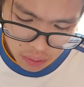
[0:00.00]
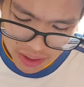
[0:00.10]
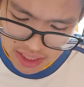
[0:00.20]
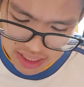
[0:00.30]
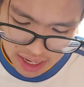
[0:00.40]

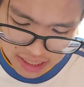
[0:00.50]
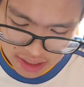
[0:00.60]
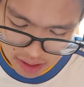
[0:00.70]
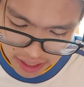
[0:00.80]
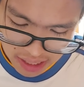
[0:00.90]
When the donkey
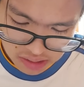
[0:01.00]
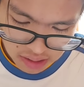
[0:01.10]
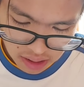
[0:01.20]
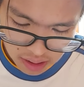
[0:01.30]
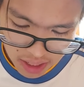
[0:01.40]
saw the angel
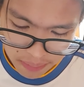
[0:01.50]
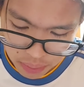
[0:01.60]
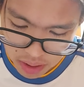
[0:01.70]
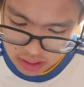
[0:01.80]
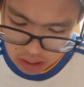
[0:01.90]
of Allah, it
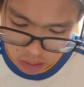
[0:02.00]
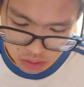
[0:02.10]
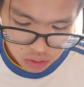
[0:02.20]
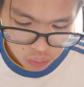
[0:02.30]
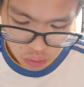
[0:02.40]
pressed close
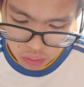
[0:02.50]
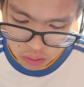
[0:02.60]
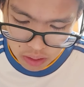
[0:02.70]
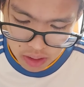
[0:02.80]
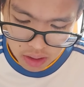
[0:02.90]
to the
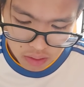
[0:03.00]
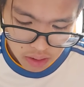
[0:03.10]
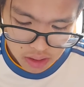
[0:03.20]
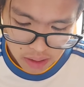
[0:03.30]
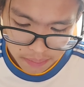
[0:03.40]
wall
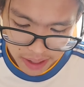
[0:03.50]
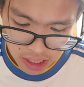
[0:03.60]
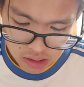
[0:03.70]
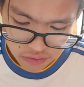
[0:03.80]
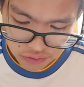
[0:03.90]
crushing
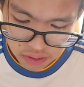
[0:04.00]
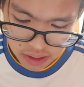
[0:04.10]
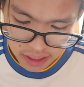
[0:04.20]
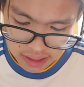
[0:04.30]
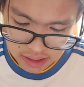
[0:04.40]
Balaam's foot
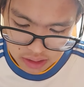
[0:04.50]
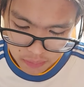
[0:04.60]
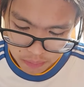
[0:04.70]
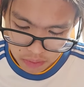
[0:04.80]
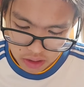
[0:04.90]
against it.
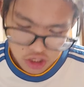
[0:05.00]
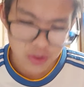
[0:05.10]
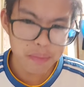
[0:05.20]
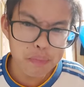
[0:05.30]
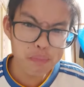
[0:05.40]
So
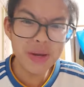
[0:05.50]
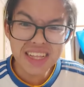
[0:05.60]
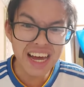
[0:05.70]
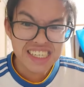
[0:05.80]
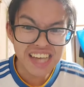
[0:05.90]
he beat
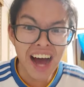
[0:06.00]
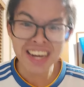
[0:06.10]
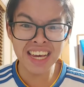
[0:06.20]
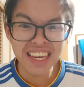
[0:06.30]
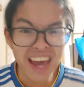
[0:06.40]
that
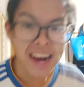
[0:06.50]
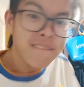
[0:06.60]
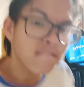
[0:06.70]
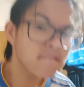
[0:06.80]
donkey again.